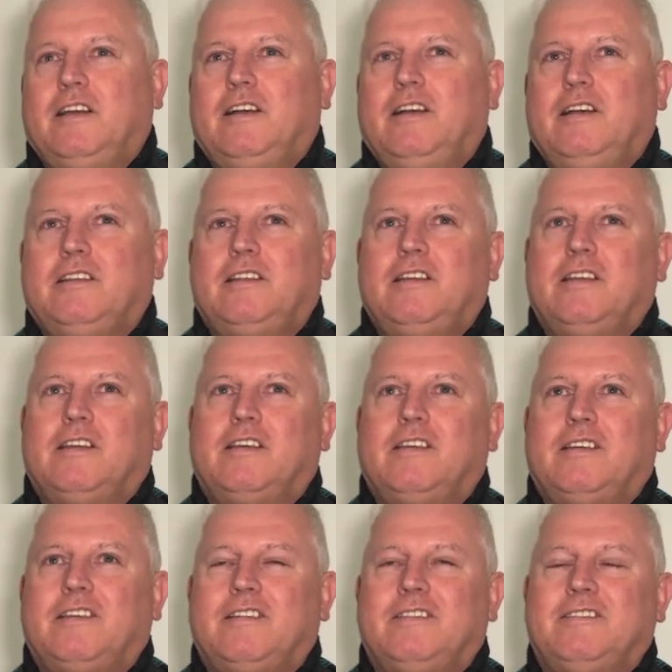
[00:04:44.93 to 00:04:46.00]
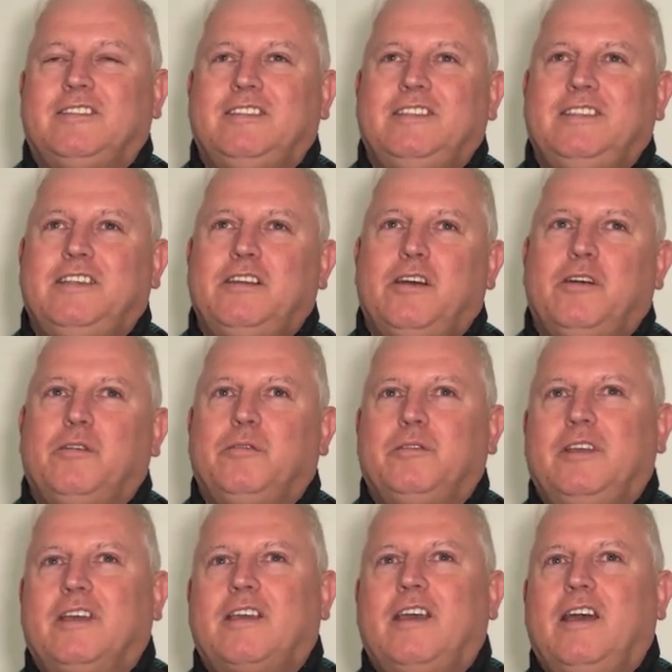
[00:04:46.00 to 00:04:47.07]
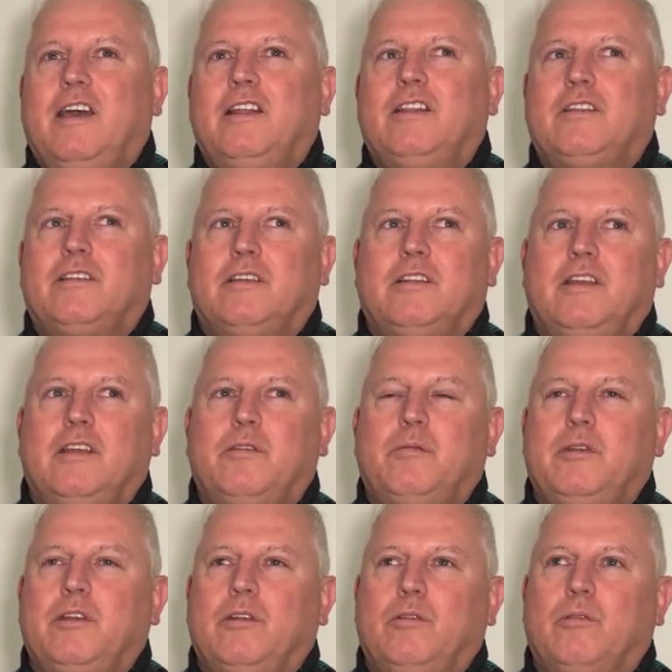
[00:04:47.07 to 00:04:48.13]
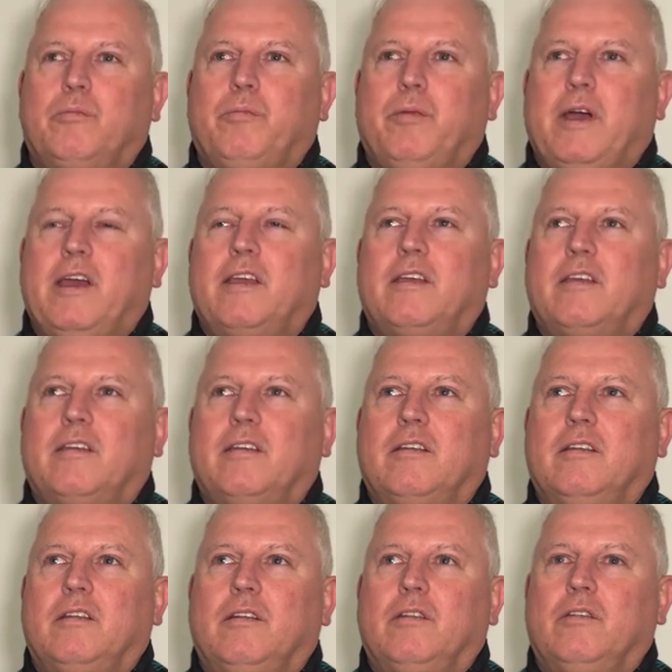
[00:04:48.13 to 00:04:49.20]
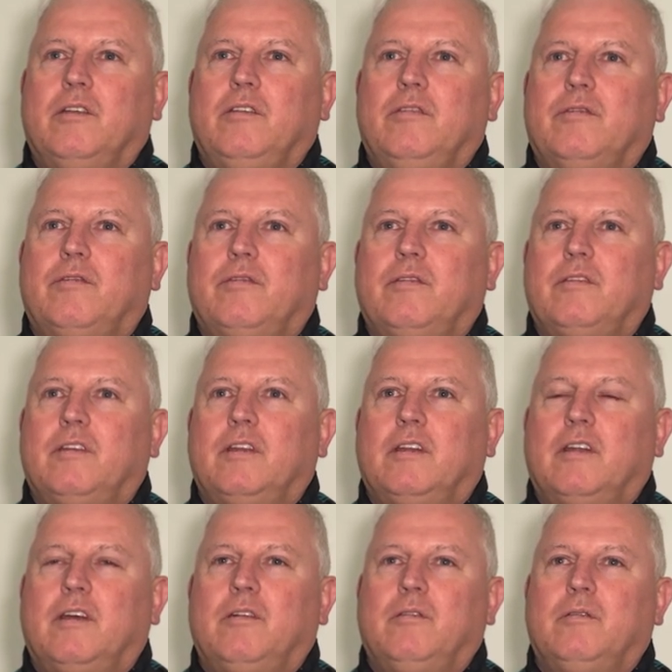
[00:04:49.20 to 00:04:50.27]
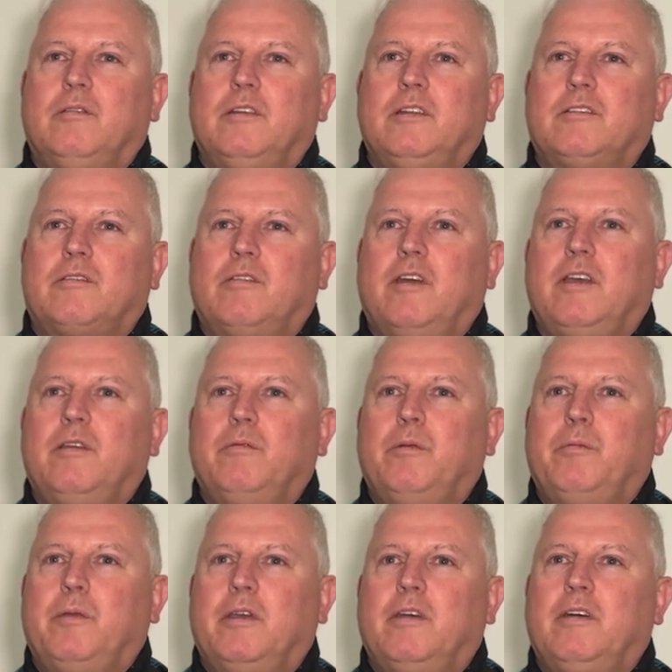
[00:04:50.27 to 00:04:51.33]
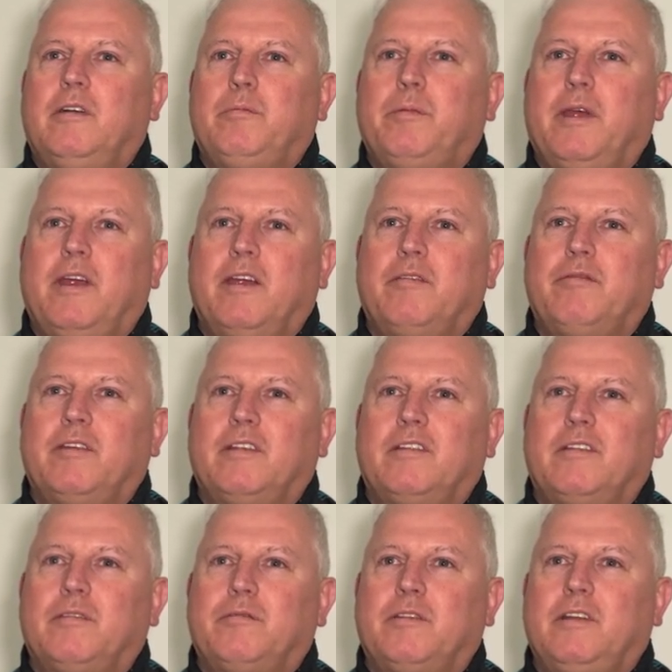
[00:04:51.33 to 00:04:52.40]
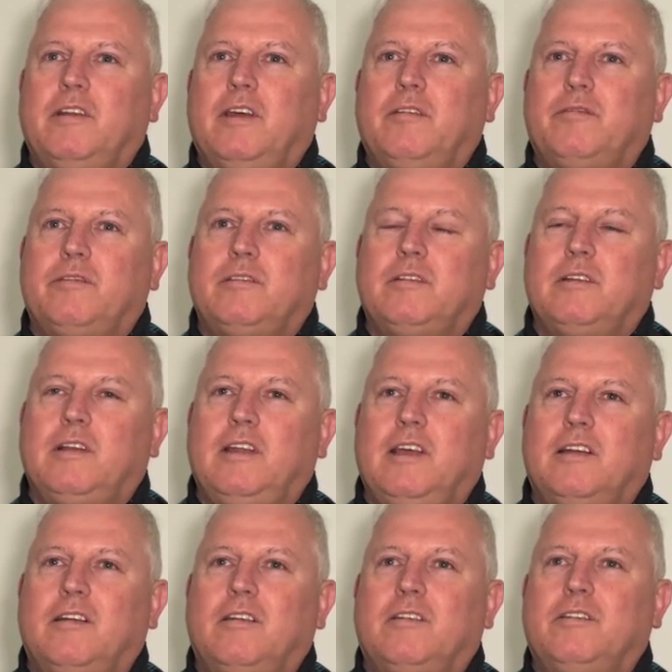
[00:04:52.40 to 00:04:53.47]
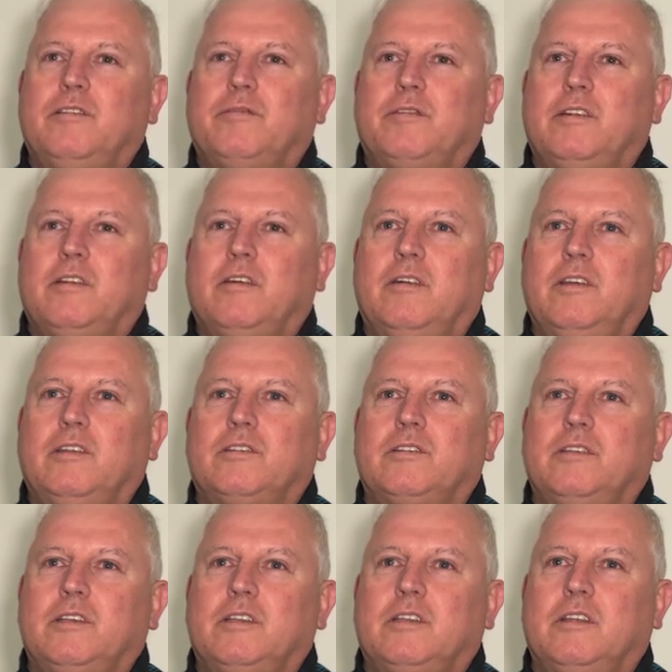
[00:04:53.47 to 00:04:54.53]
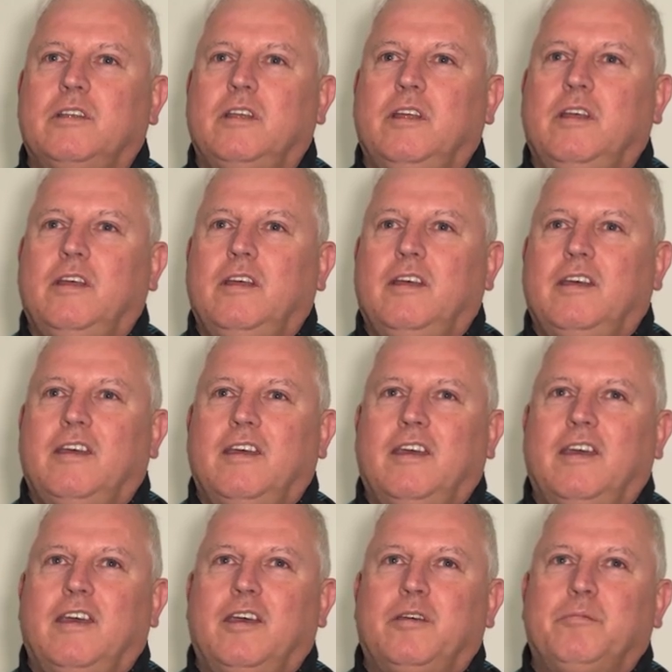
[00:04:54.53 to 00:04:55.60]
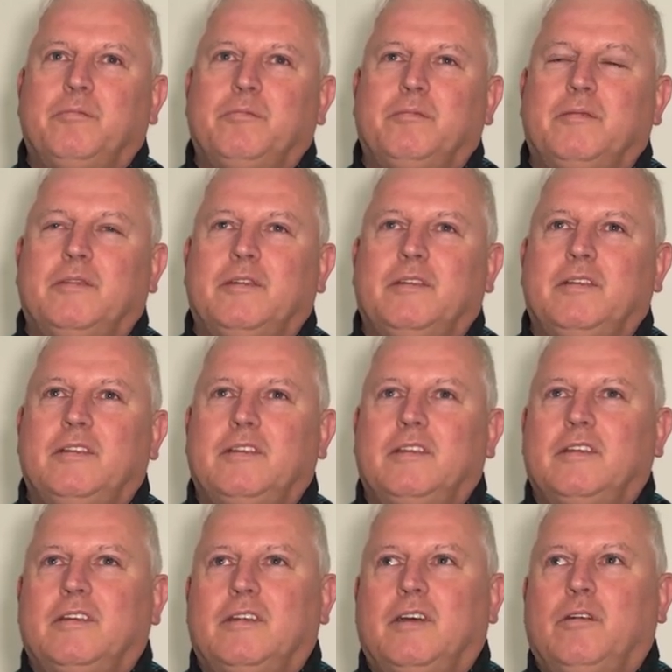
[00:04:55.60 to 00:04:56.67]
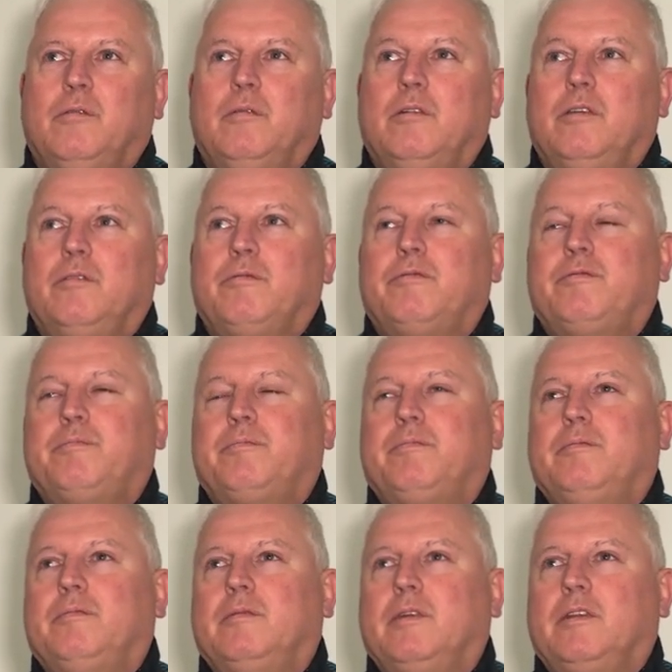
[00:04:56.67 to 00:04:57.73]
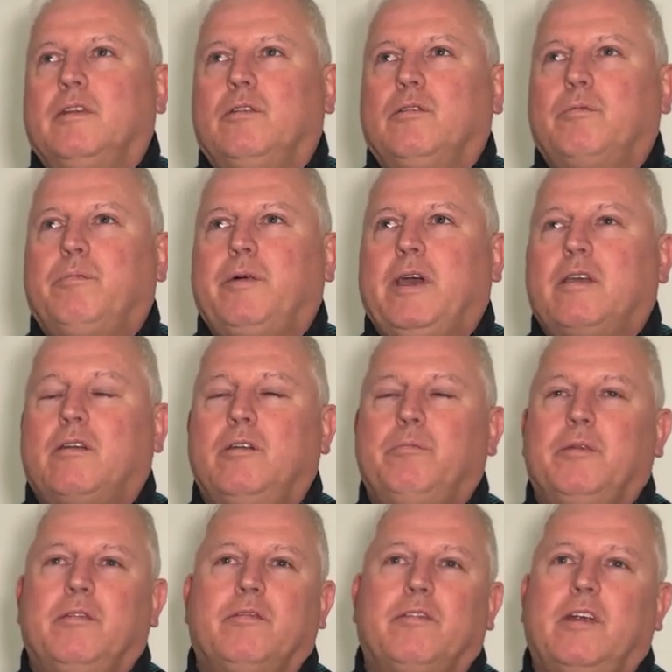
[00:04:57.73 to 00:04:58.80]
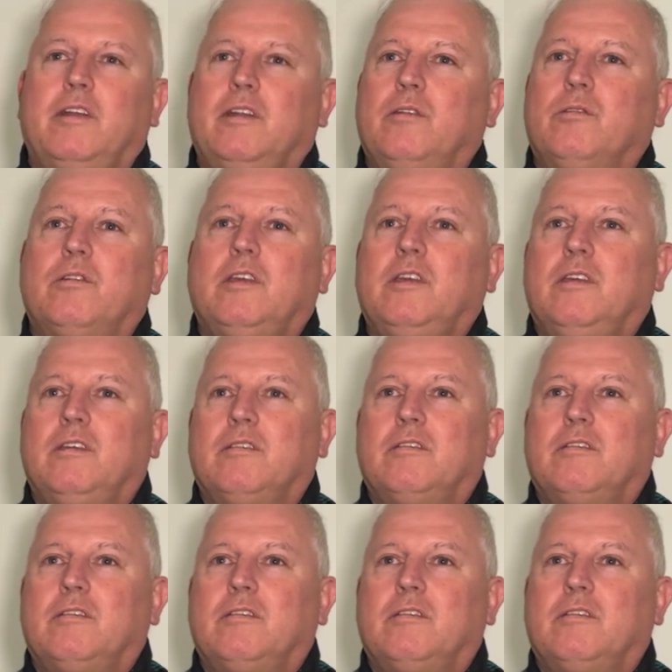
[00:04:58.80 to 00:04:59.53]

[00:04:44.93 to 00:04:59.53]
I think, you know, you can't. I think when you look back in life, you know, it's great. We'd be all perfect if we led our life in hindsight. You know, when you look back, I've been very lucky.